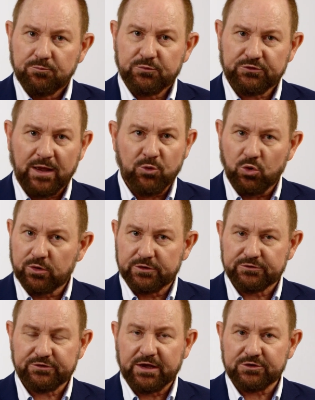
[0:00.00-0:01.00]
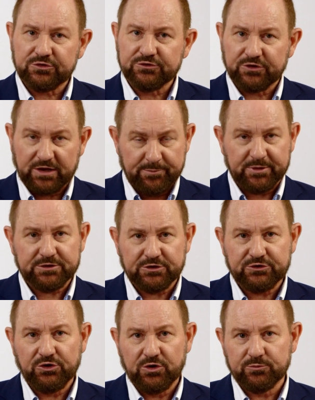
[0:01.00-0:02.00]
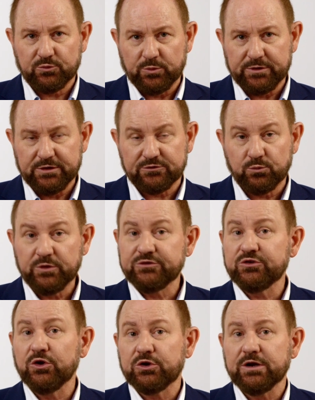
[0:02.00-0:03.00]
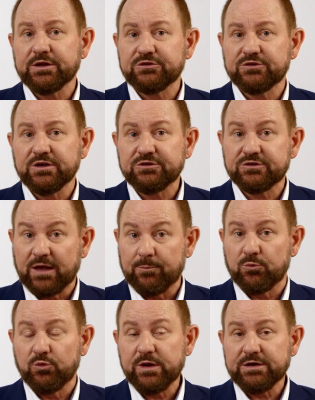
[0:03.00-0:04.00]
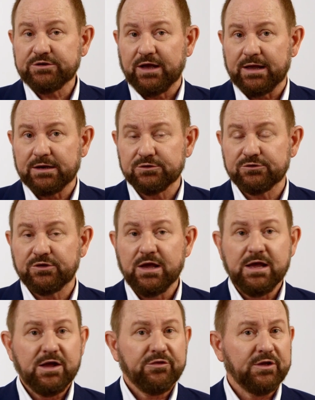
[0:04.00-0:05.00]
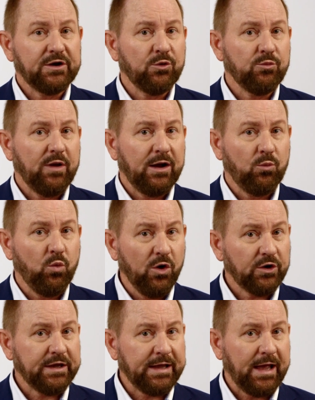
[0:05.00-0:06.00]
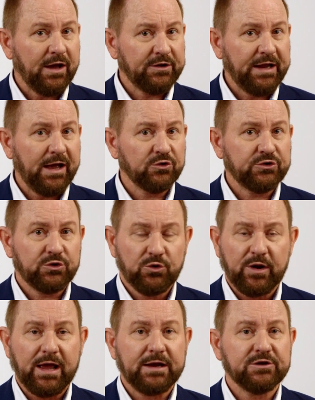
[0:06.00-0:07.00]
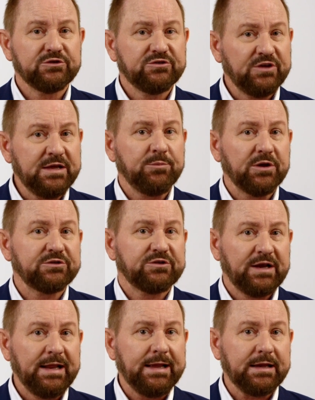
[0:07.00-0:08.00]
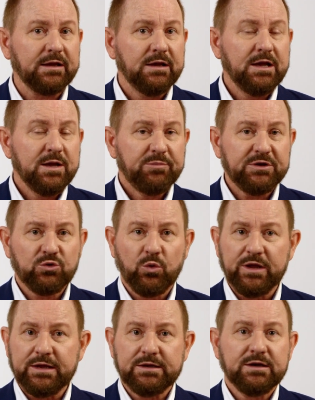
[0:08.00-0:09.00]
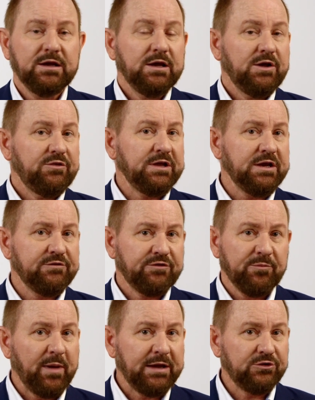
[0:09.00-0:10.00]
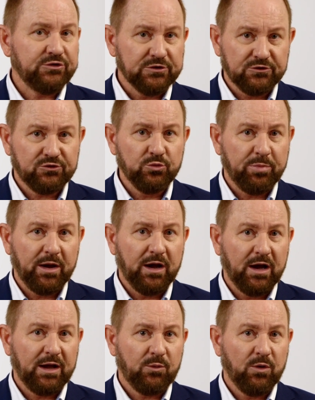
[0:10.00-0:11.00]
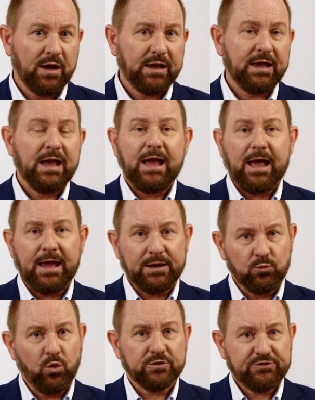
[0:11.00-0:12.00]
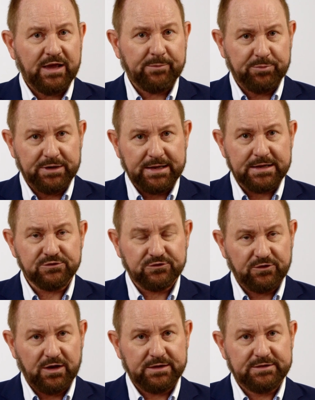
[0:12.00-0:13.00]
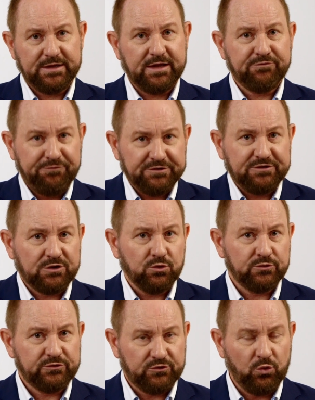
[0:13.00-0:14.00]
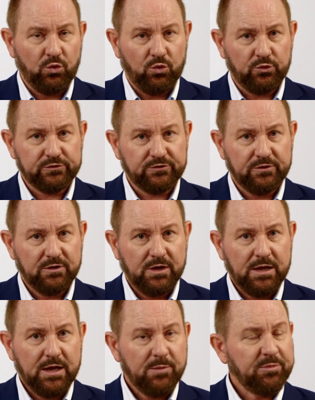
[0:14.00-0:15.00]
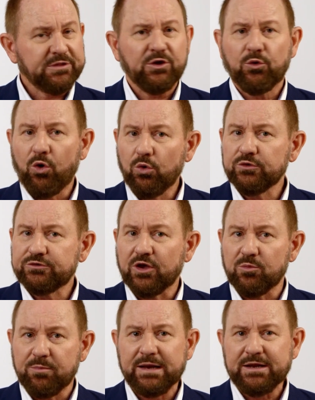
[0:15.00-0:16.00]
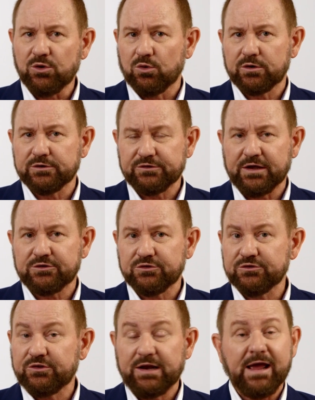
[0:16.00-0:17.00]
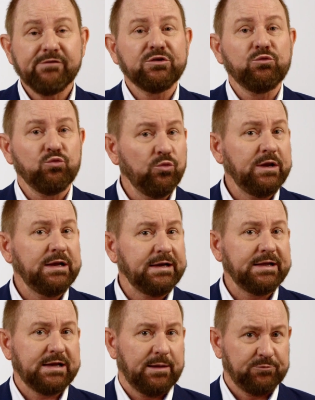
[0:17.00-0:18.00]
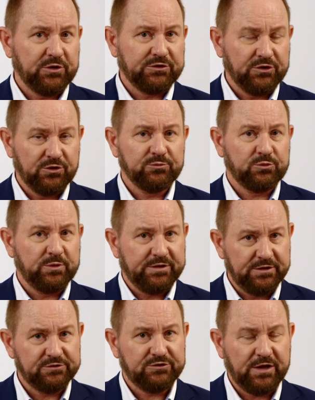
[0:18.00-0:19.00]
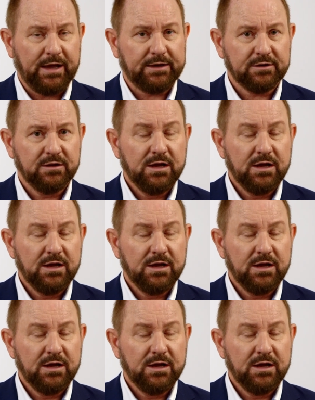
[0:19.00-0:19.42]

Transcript: Some organisations are coming to terms with this. We certainly see some retailers that are working out how to create a seamless link between the information superhighway and what's happening inside their physical stores. But there are also many organisations that haven't really come to terms with this yet.